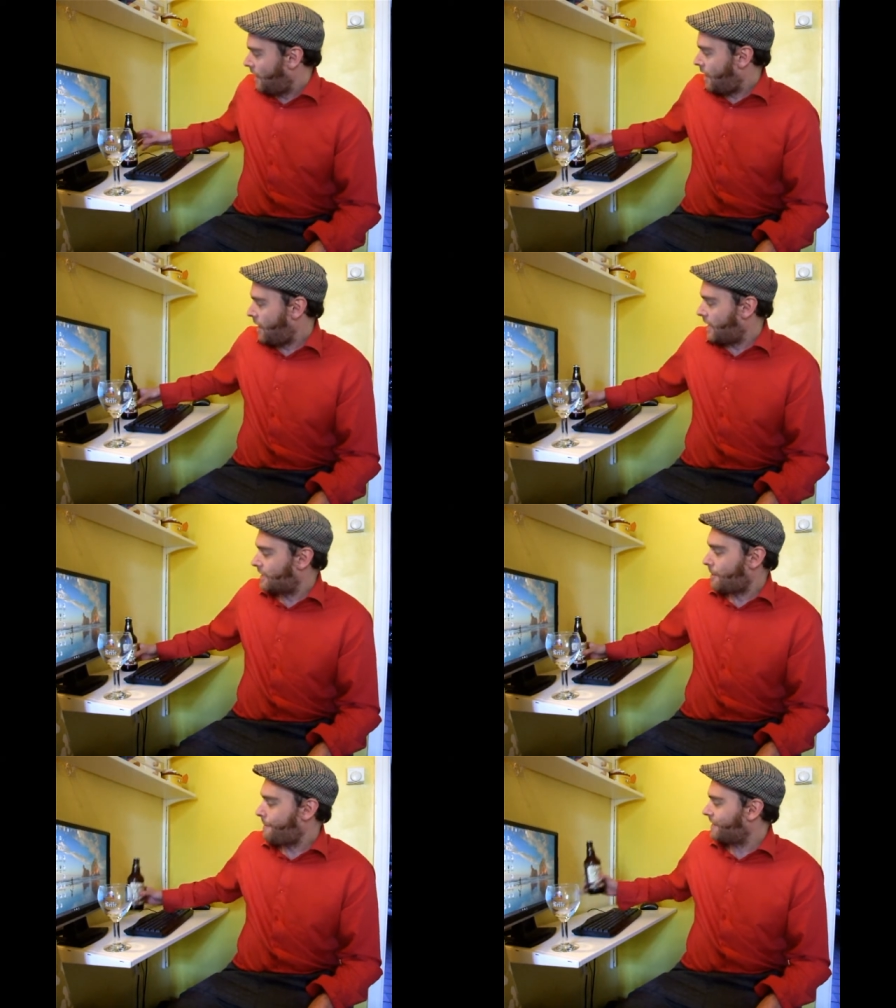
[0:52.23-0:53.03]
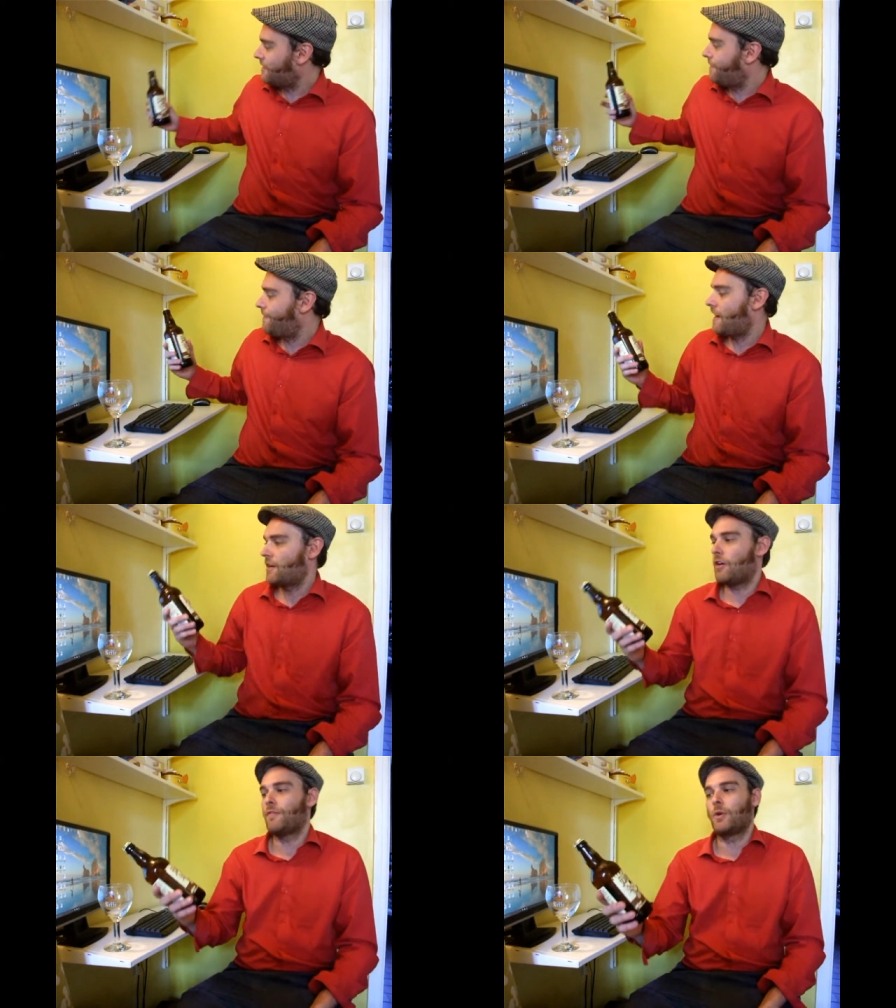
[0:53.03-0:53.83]
Uh, he's a massive
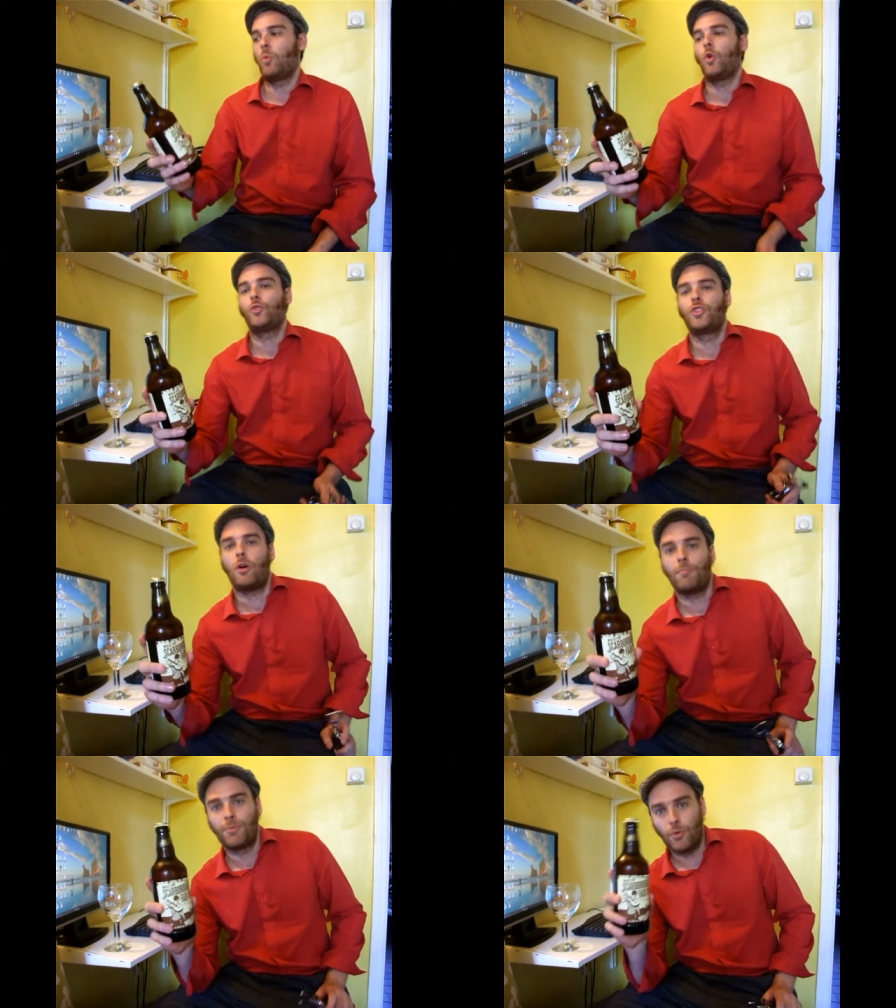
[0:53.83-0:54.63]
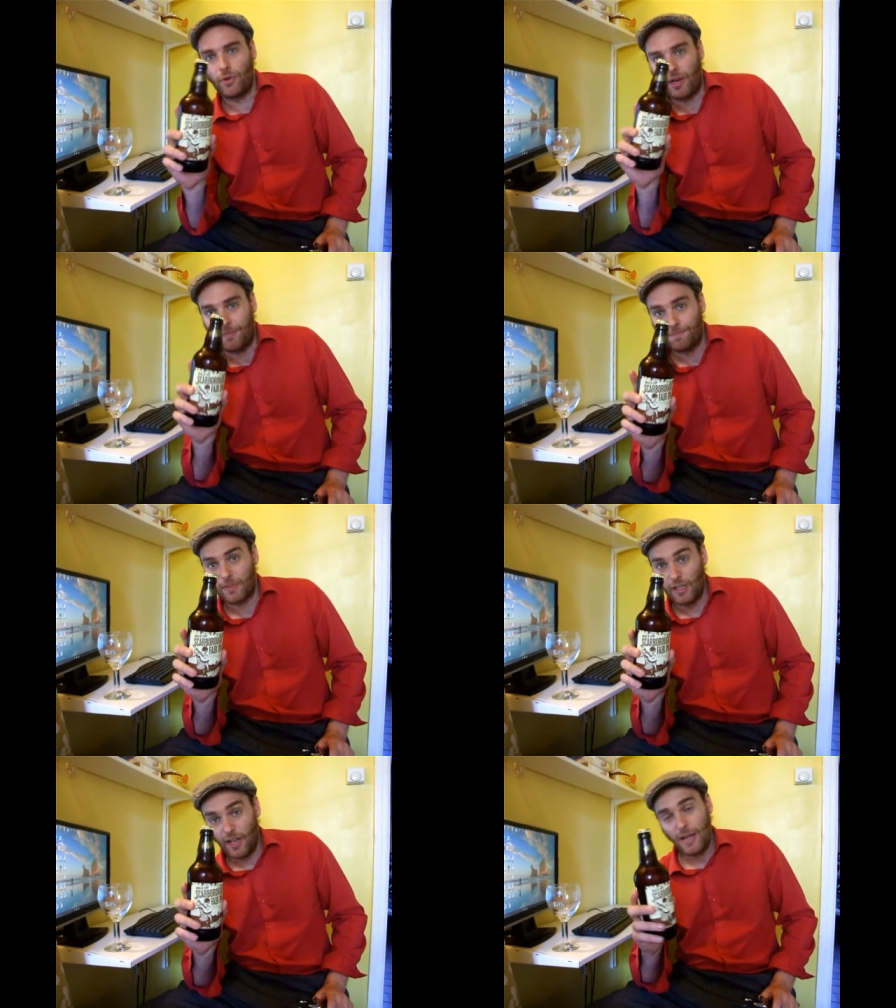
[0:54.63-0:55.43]
fan of the Wold Top Brewery.
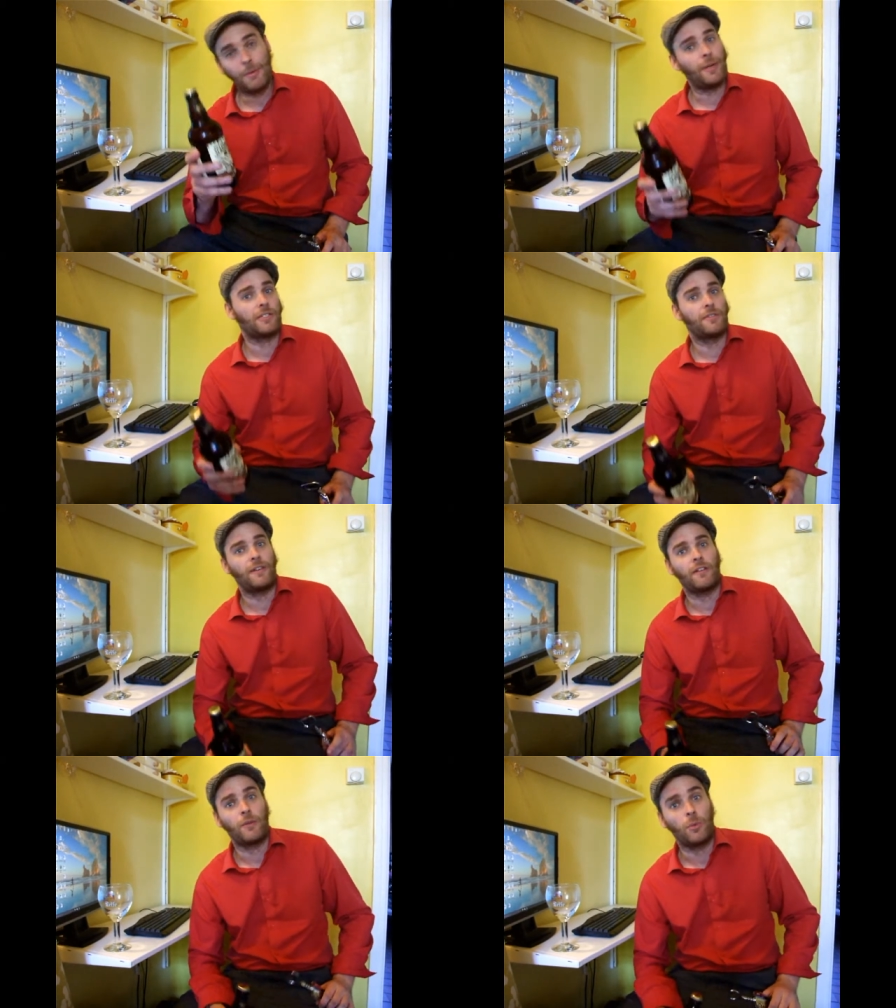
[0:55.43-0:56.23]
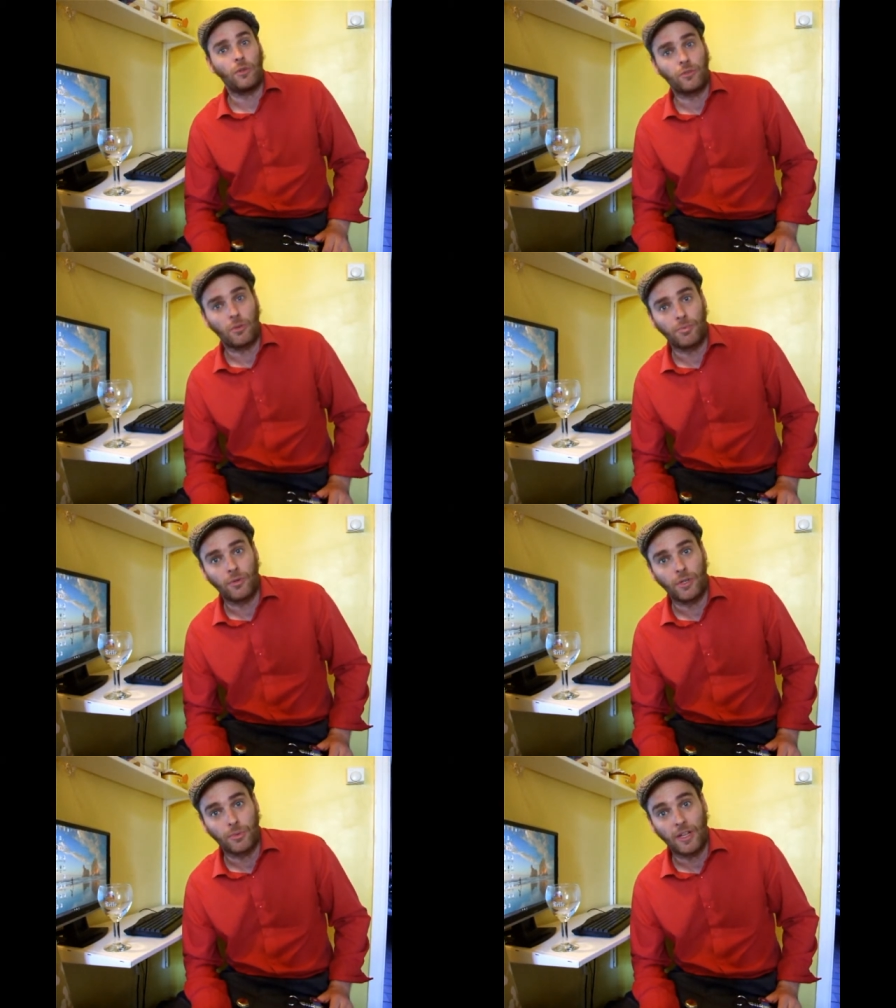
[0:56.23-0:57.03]
I'm a massive fan of the Wold Top
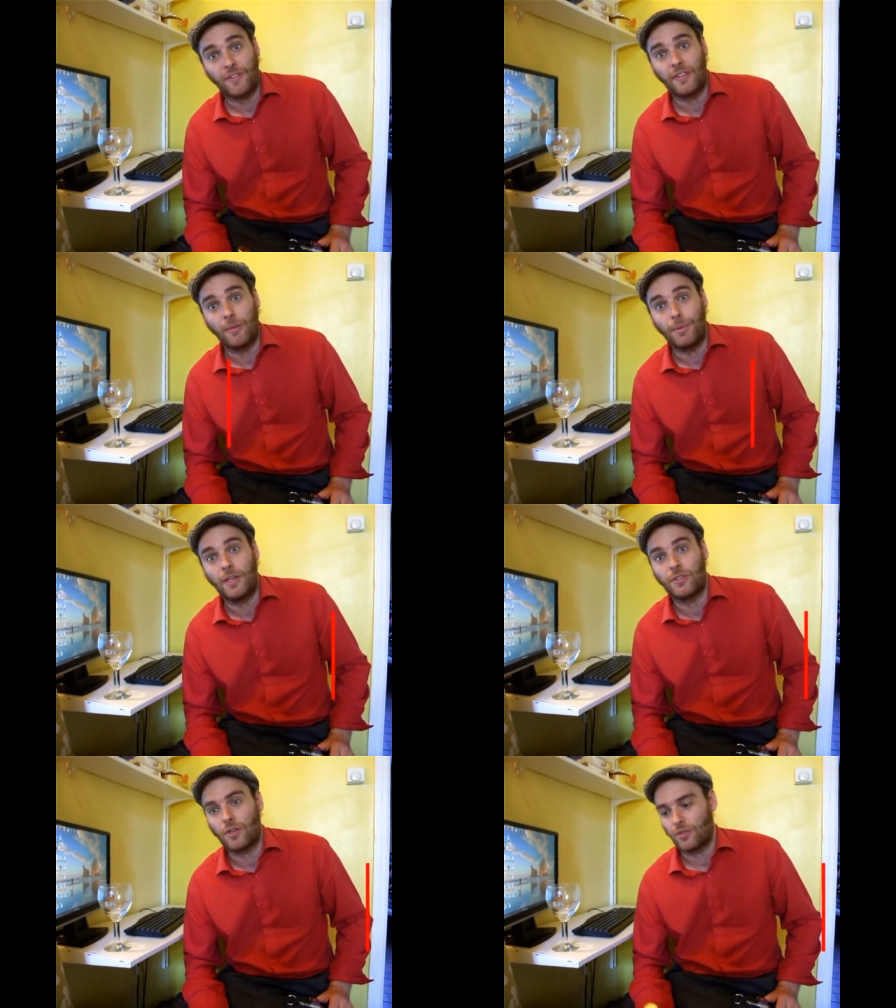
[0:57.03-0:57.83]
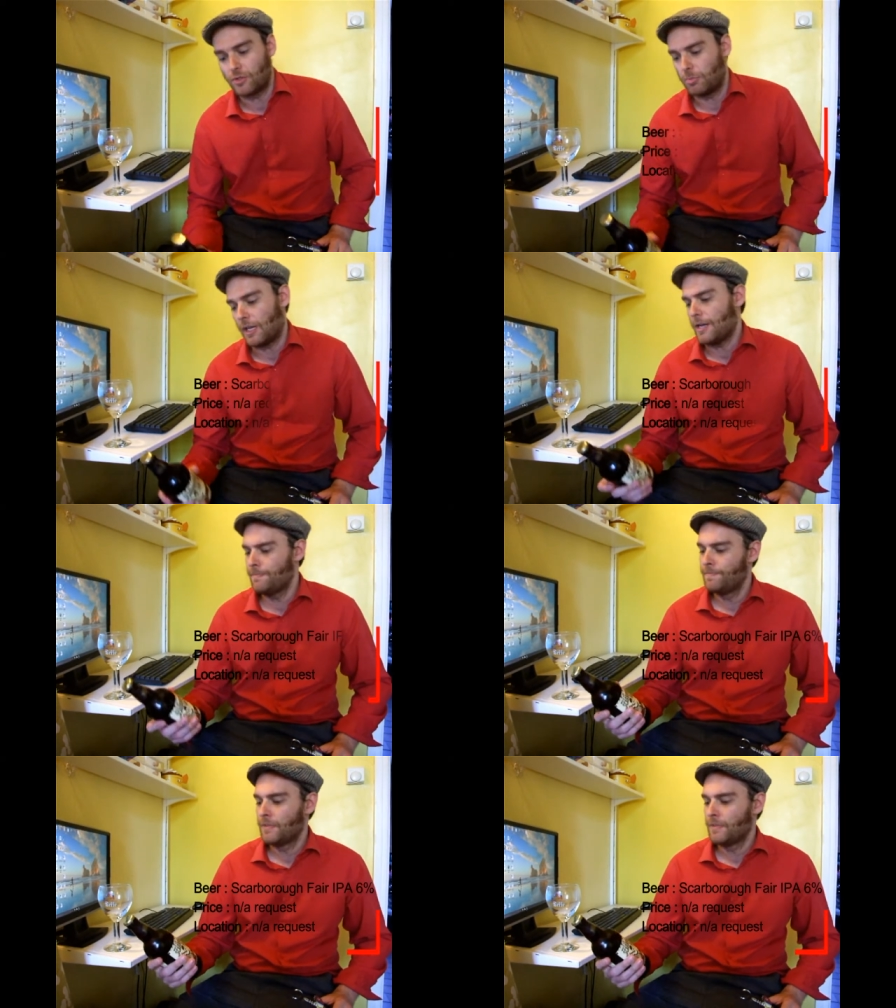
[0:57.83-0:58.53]
Brewery as well, I think their beers are sublime.